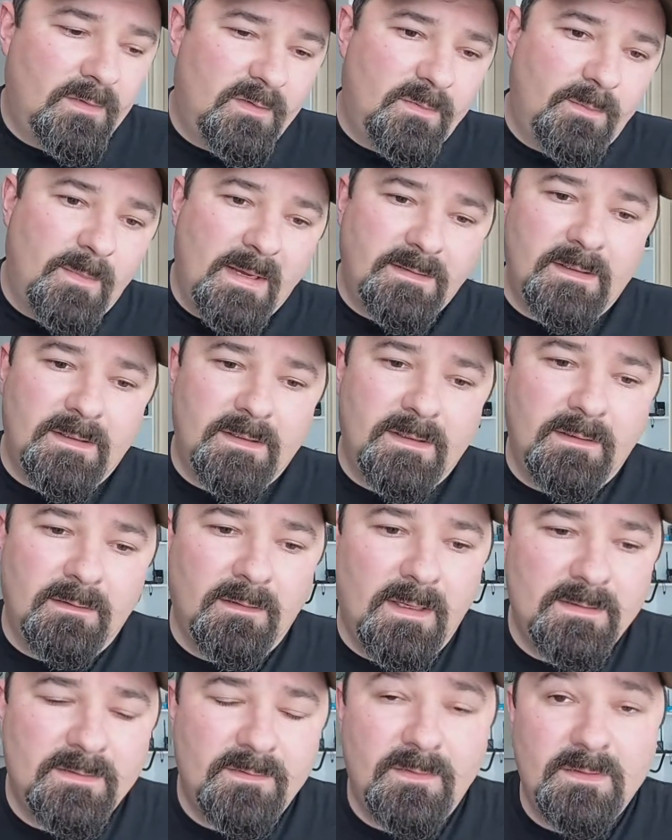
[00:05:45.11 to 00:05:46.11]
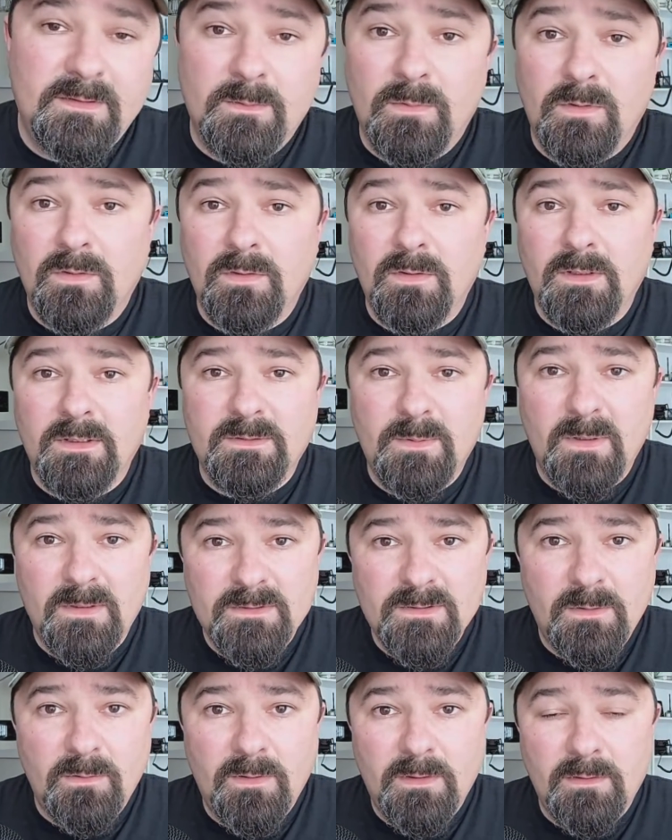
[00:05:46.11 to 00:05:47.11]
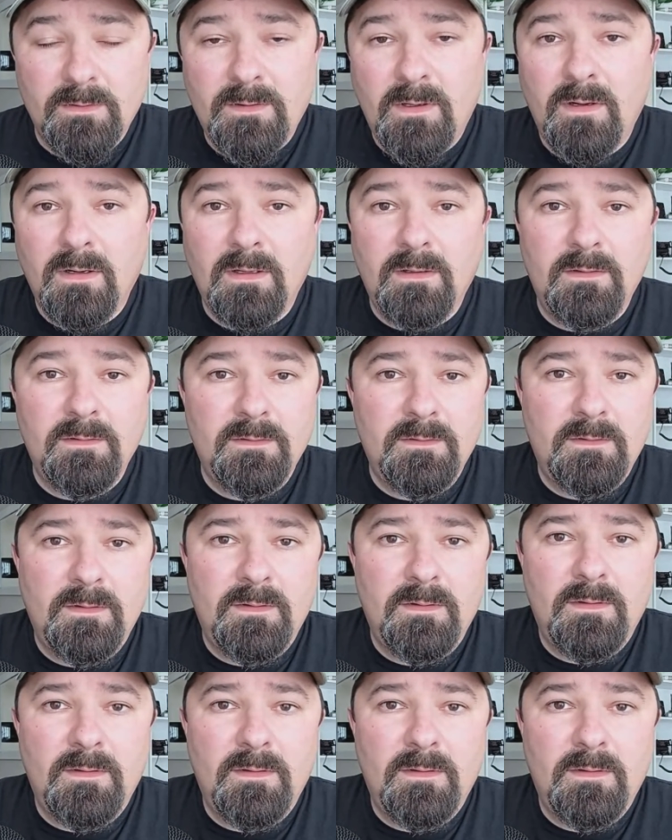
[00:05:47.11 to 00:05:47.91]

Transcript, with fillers: Just makes it less visible, especially when you're talking